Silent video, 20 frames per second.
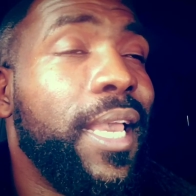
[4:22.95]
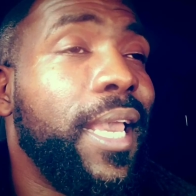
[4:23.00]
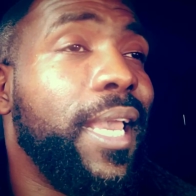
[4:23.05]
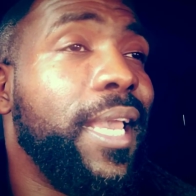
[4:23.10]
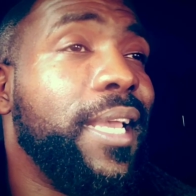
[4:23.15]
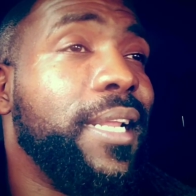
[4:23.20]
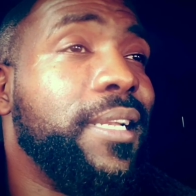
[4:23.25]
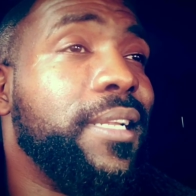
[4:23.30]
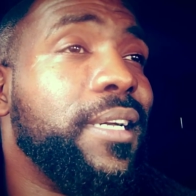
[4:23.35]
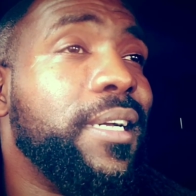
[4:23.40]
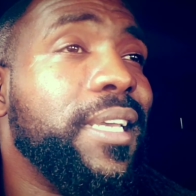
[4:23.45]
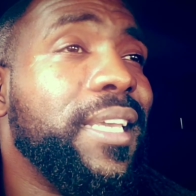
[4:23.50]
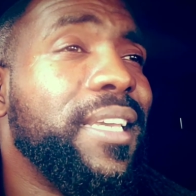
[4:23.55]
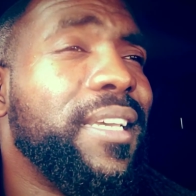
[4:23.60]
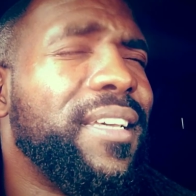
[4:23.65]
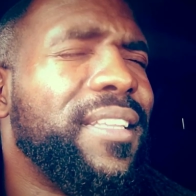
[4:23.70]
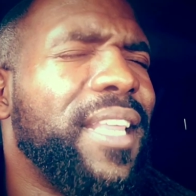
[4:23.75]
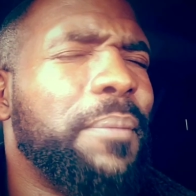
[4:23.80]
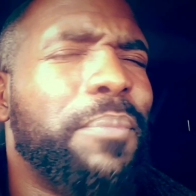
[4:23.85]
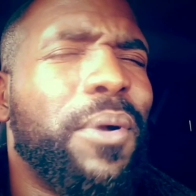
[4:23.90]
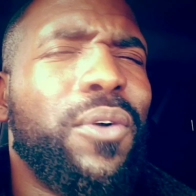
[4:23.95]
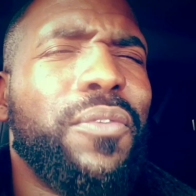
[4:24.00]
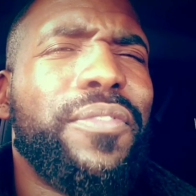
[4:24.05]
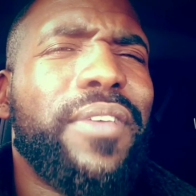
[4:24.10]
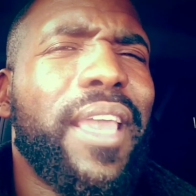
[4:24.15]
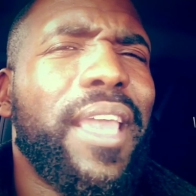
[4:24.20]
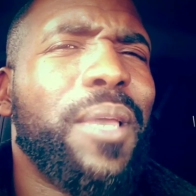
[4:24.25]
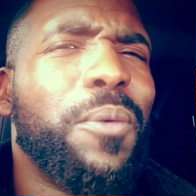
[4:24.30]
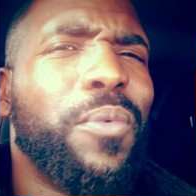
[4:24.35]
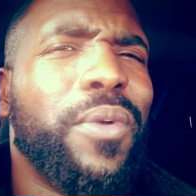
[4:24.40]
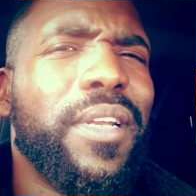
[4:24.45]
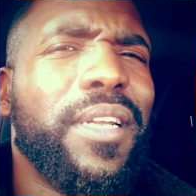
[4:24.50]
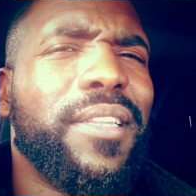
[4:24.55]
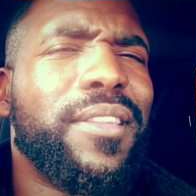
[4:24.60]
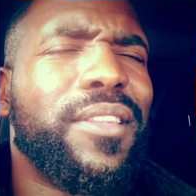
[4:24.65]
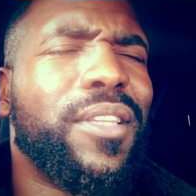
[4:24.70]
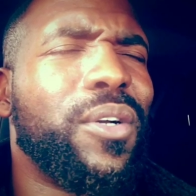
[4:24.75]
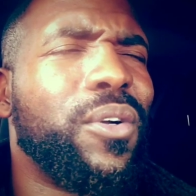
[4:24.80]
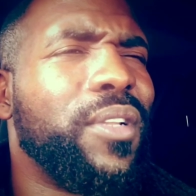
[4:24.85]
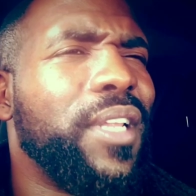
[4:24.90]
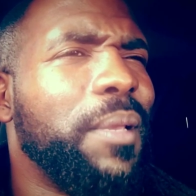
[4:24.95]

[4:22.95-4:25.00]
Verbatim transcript: And uh, yeah, they both came with it though.